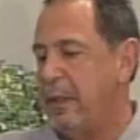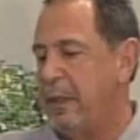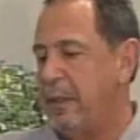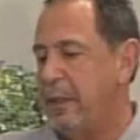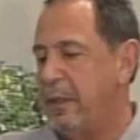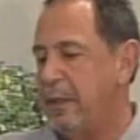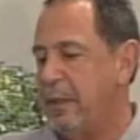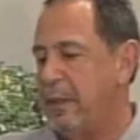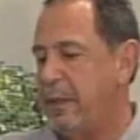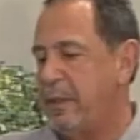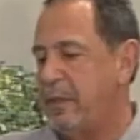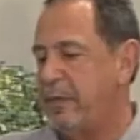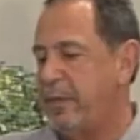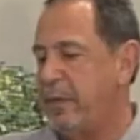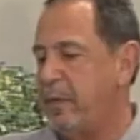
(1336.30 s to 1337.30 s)
uh,
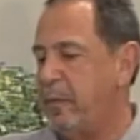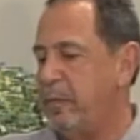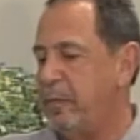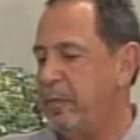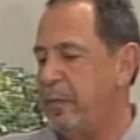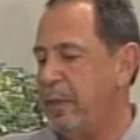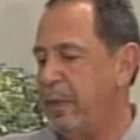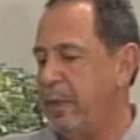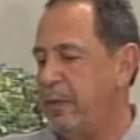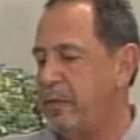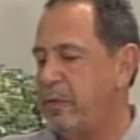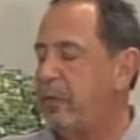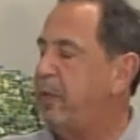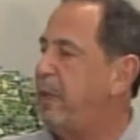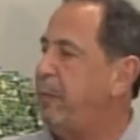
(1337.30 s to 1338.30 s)
his film uh,
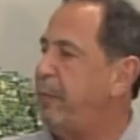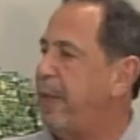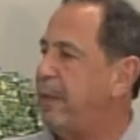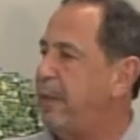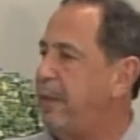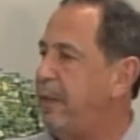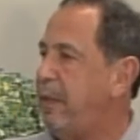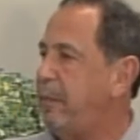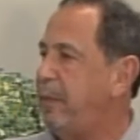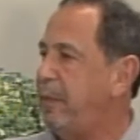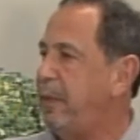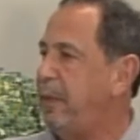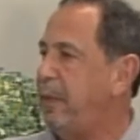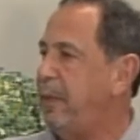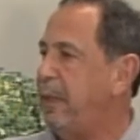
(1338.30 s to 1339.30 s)
Truly, Madly,
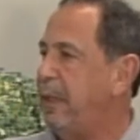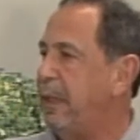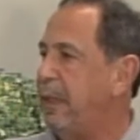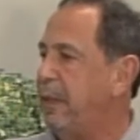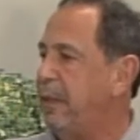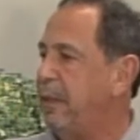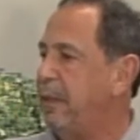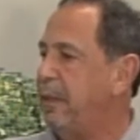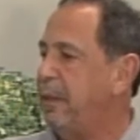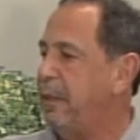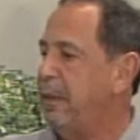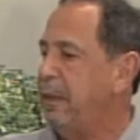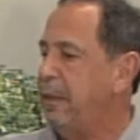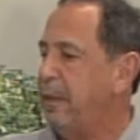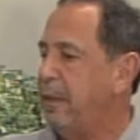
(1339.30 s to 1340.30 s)
Deeply, and.
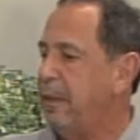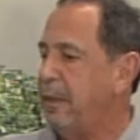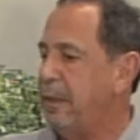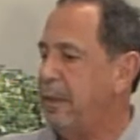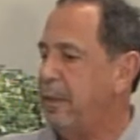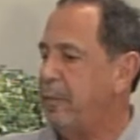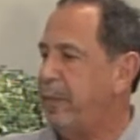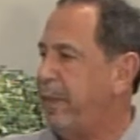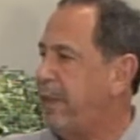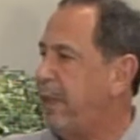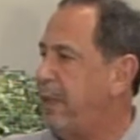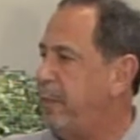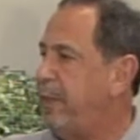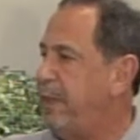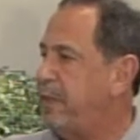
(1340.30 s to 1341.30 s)
Uh,
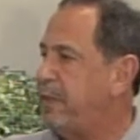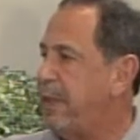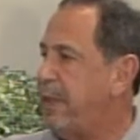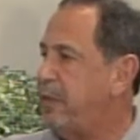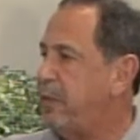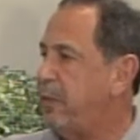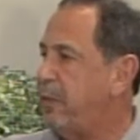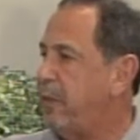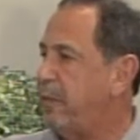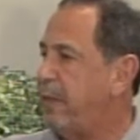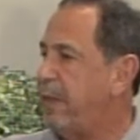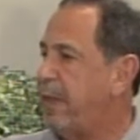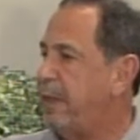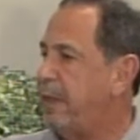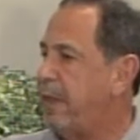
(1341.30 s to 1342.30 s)
became his agent off of
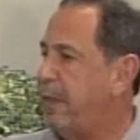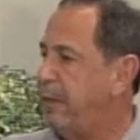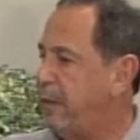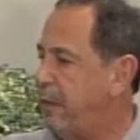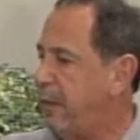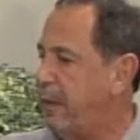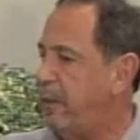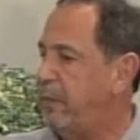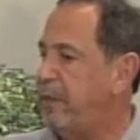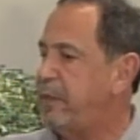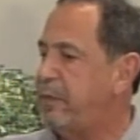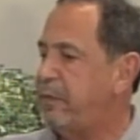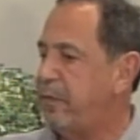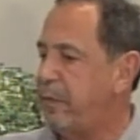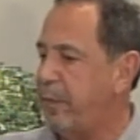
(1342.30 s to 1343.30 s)
that, and, and it
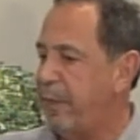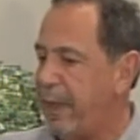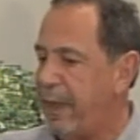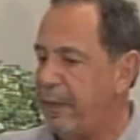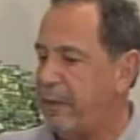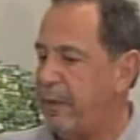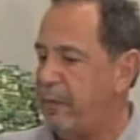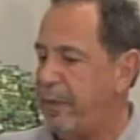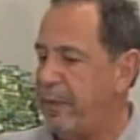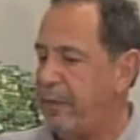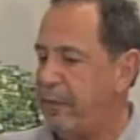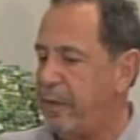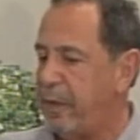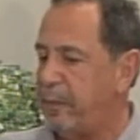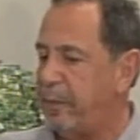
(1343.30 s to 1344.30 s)
was from that that we
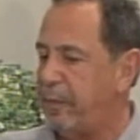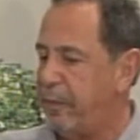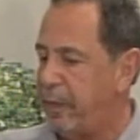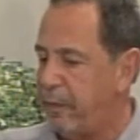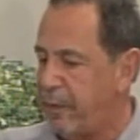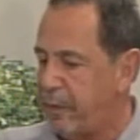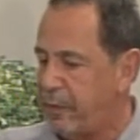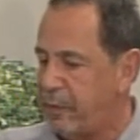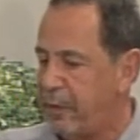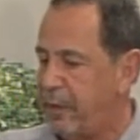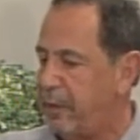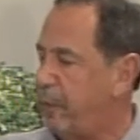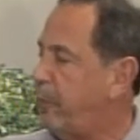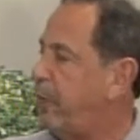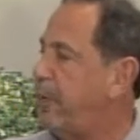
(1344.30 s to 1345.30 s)
developed a very
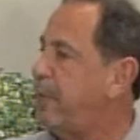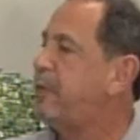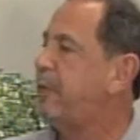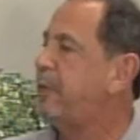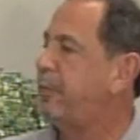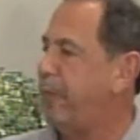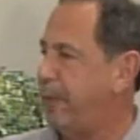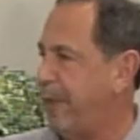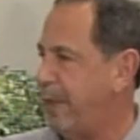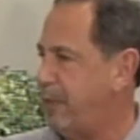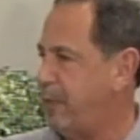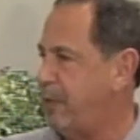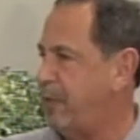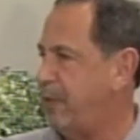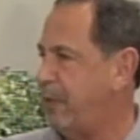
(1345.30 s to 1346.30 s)
strong and personal
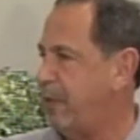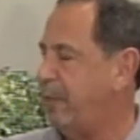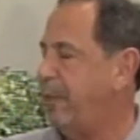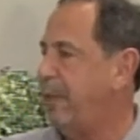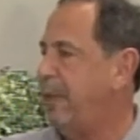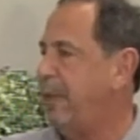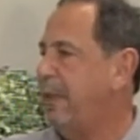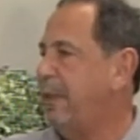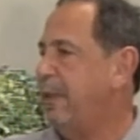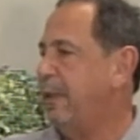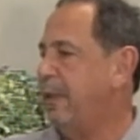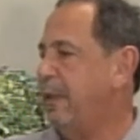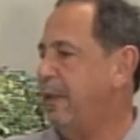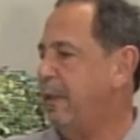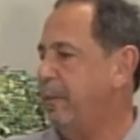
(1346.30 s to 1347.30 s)
relationship.
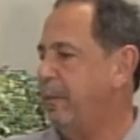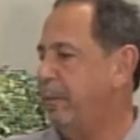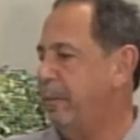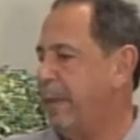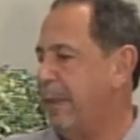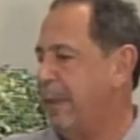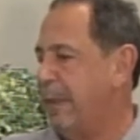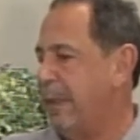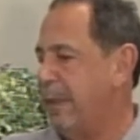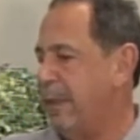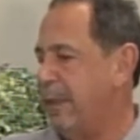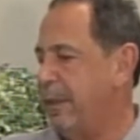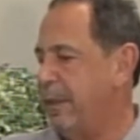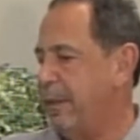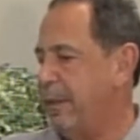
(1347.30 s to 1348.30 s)
Um,
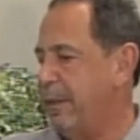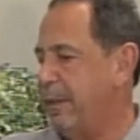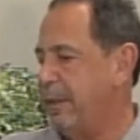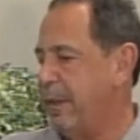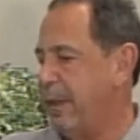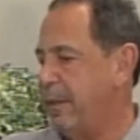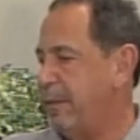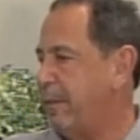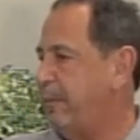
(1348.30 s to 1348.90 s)
uh, but